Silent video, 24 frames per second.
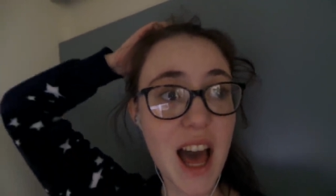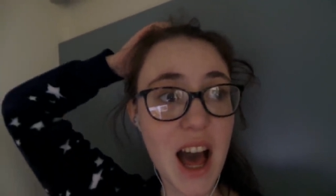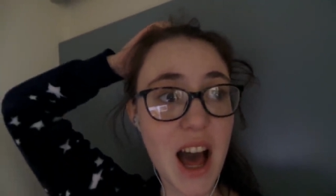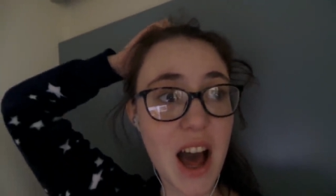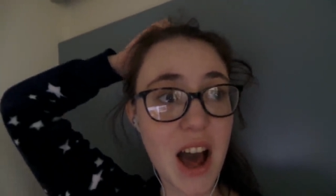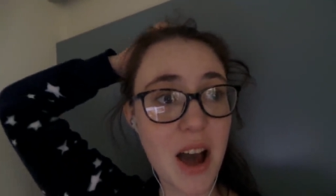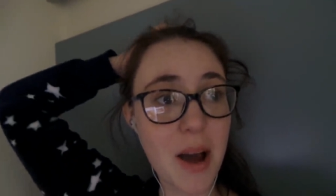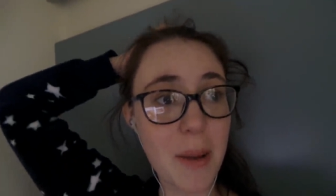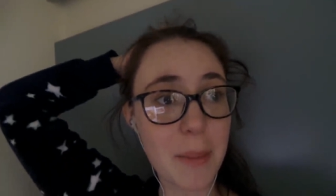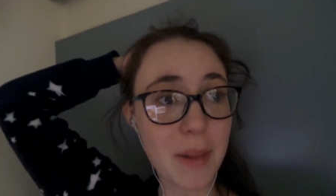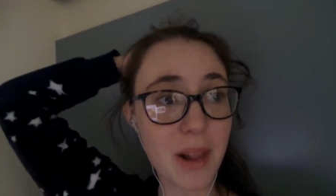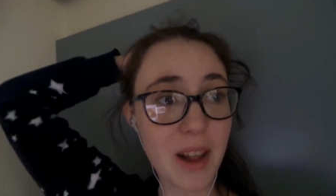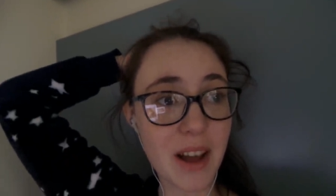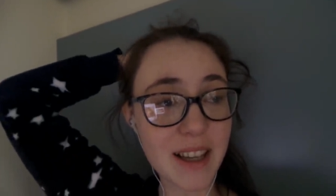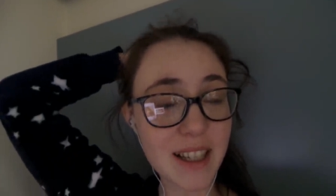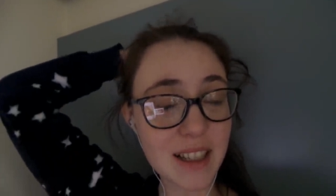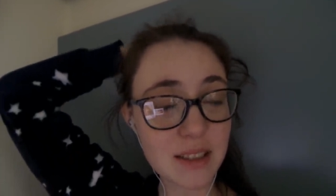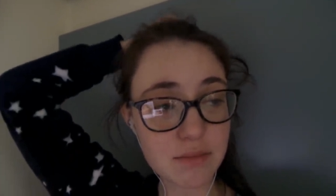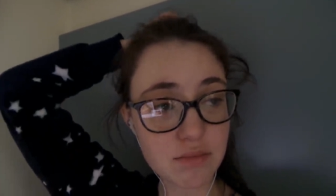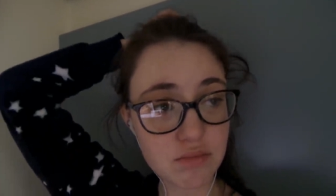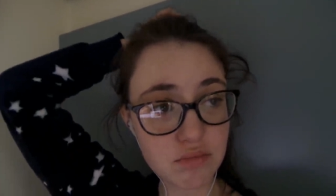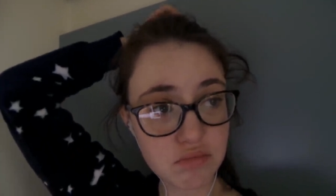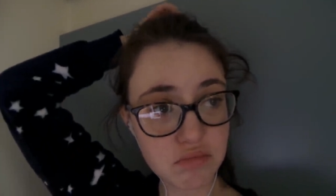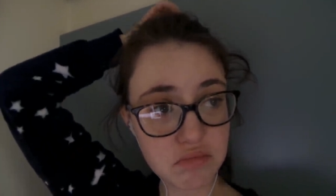um
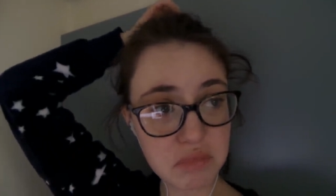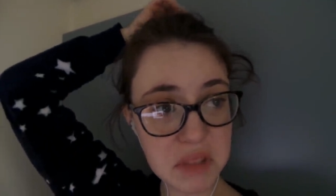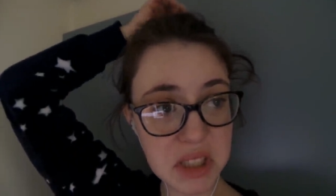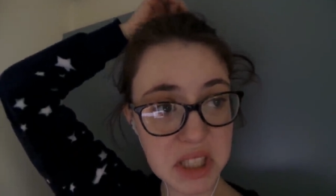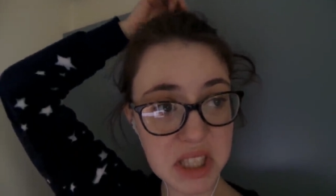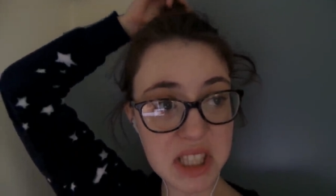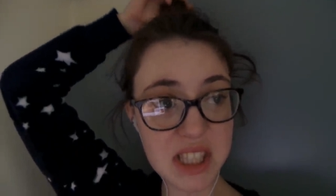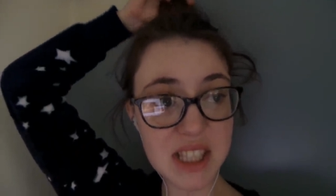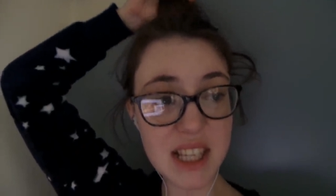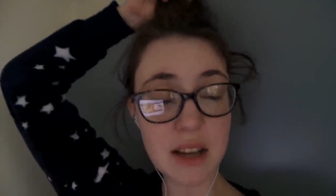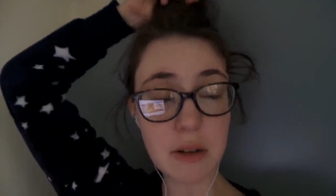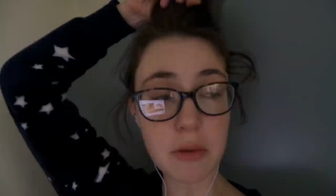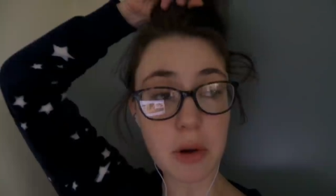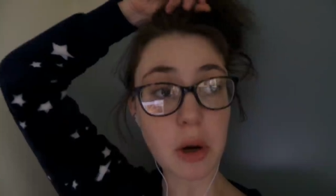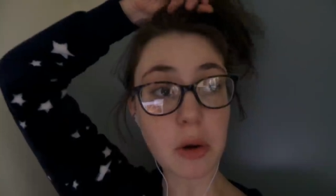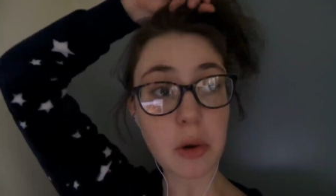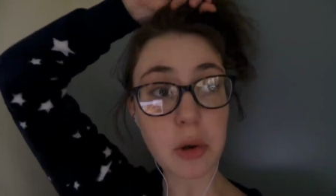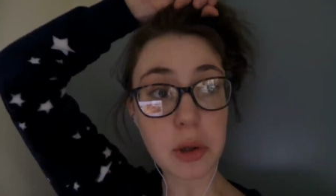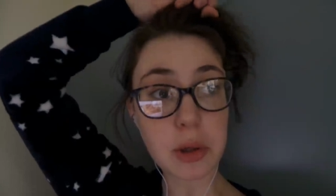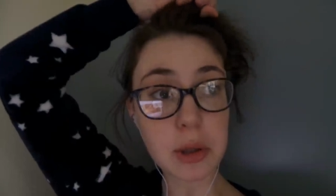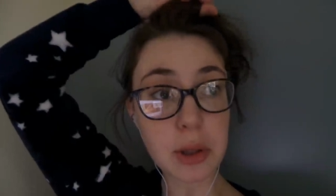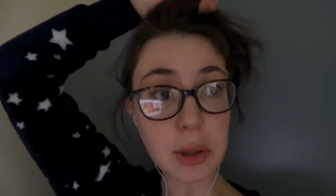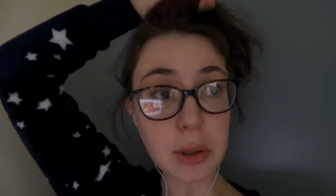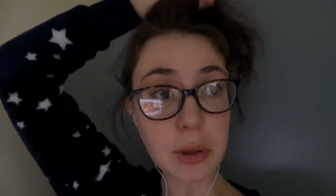like zero
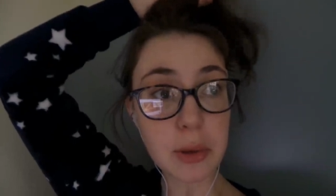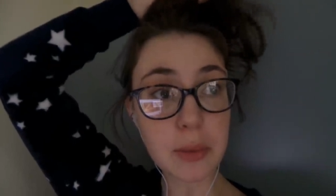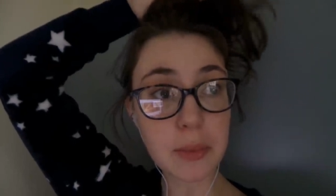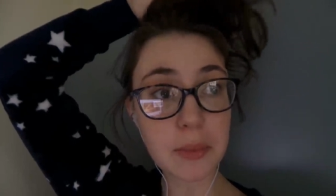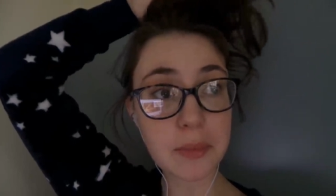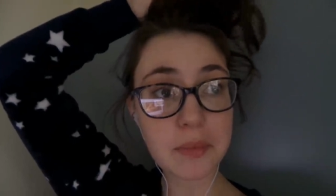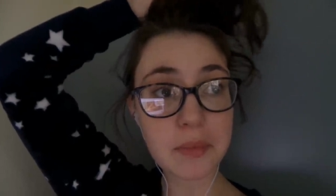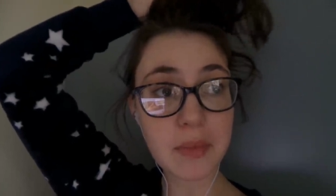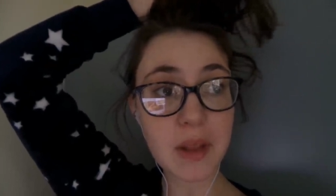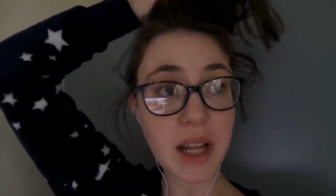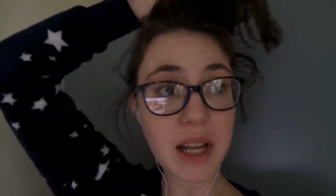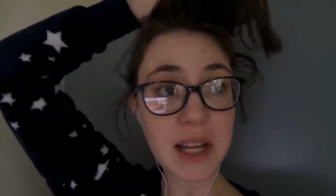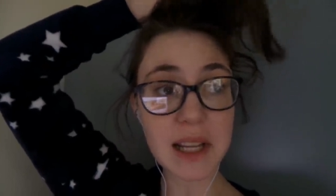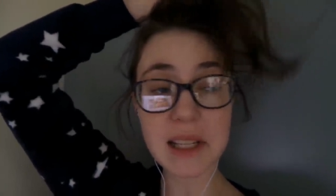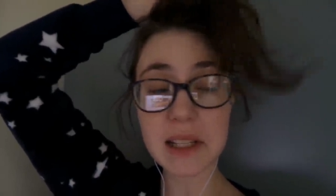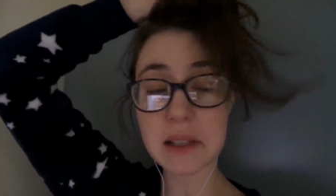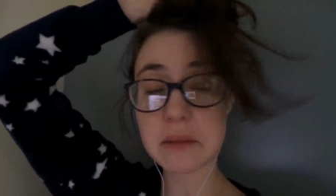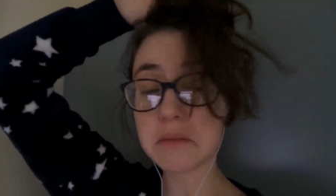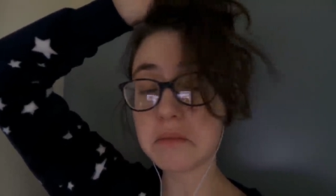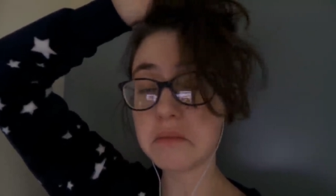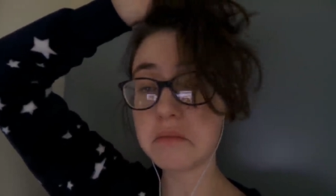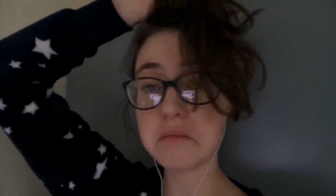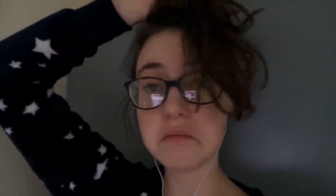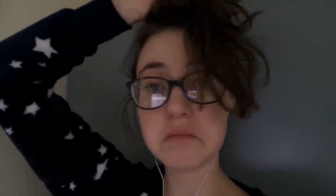clue
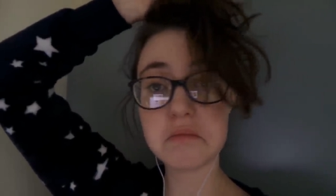like